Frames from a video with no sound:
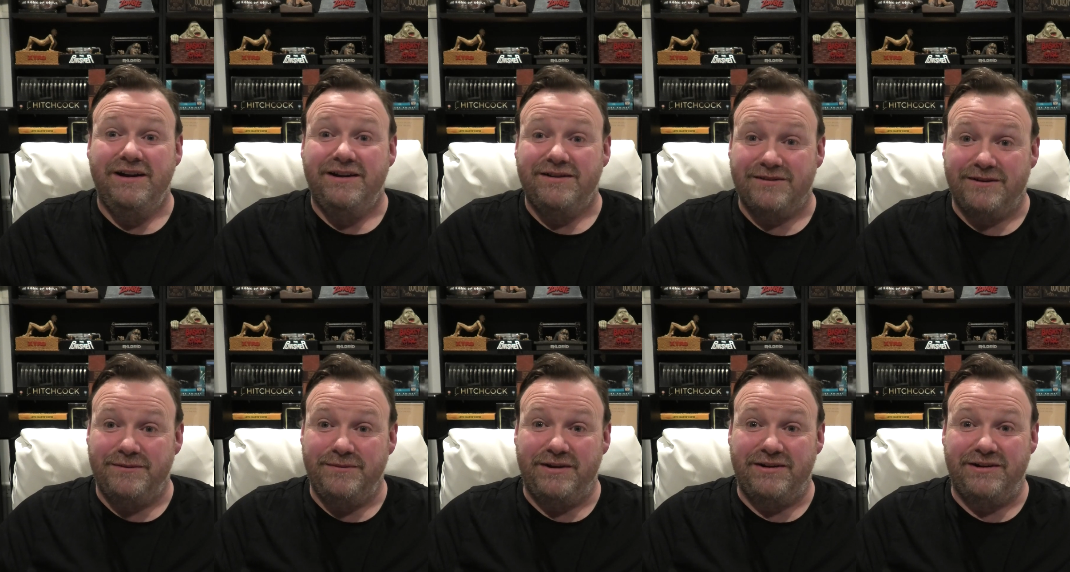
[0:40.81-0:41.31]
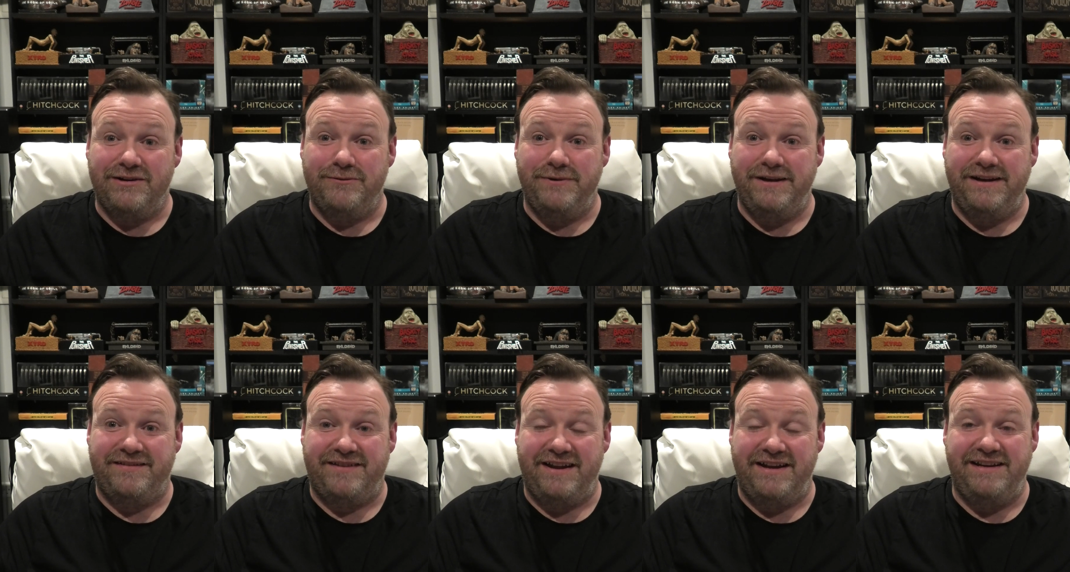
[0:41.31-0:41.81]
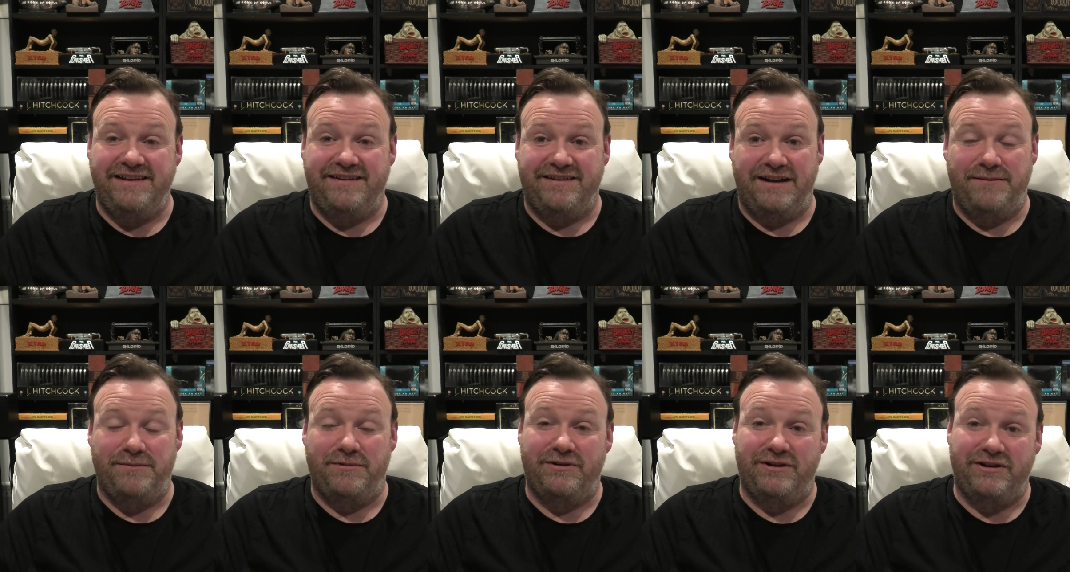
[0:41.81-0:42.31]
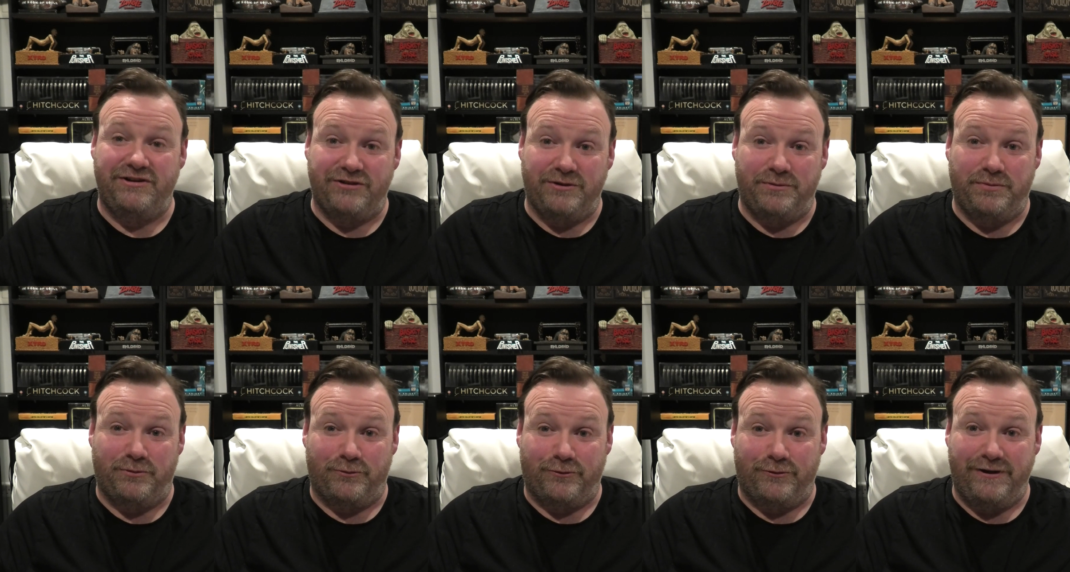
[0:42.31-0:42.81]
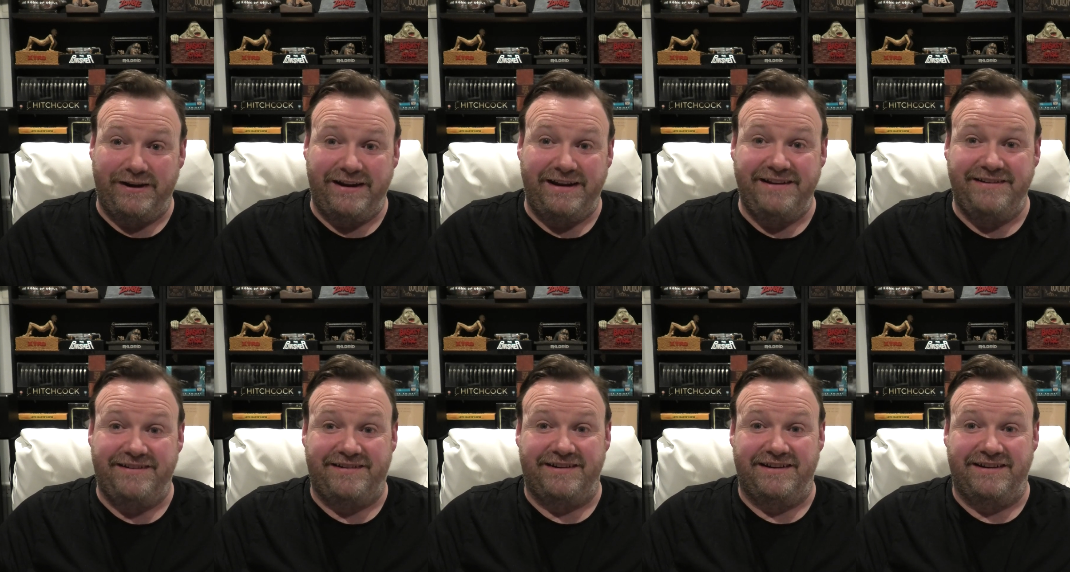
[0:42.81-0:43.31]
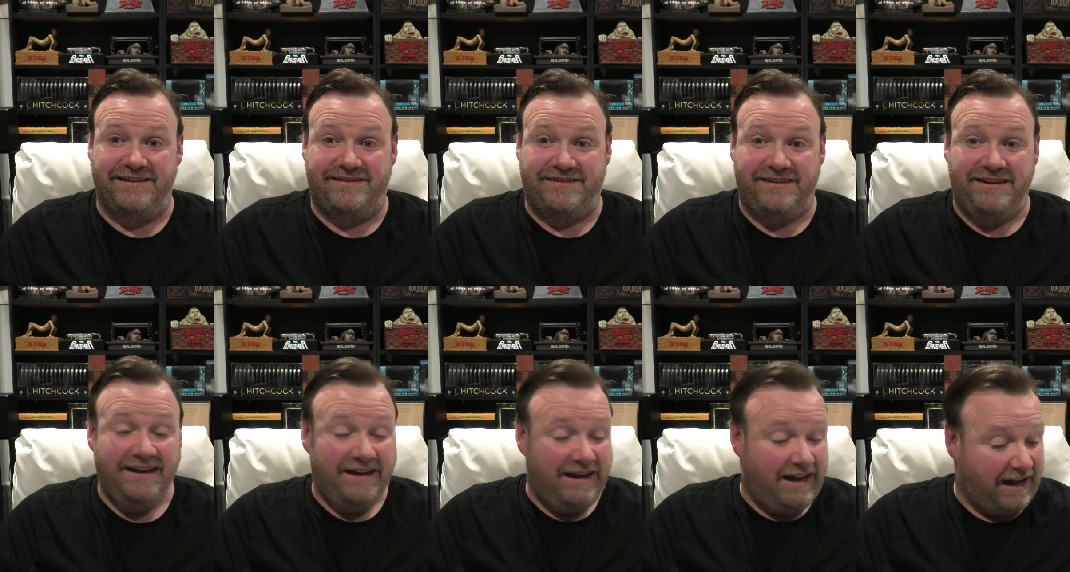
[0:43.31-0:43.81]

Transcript: So I'm not going to waste any time. I'm going to jump right into this.